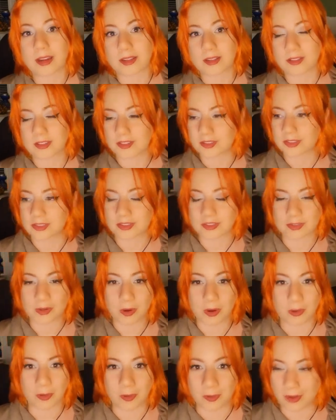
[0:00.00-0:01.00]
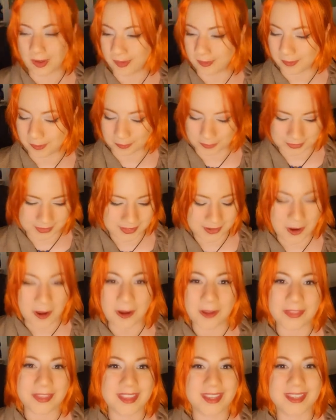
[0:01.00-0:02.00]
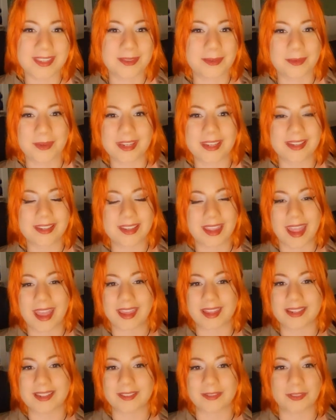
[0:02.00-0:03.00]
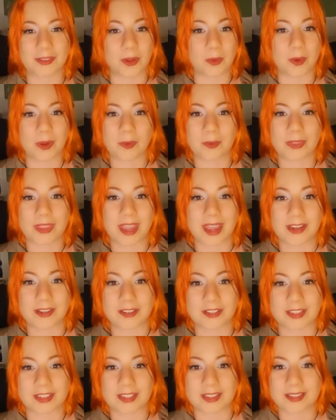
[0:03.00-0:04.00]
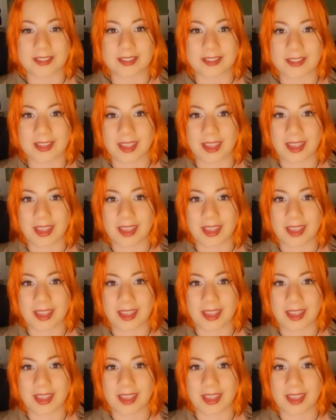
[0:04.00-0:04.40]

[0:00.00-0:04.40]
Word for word: It's just ho- holding on this week and flowing with the energies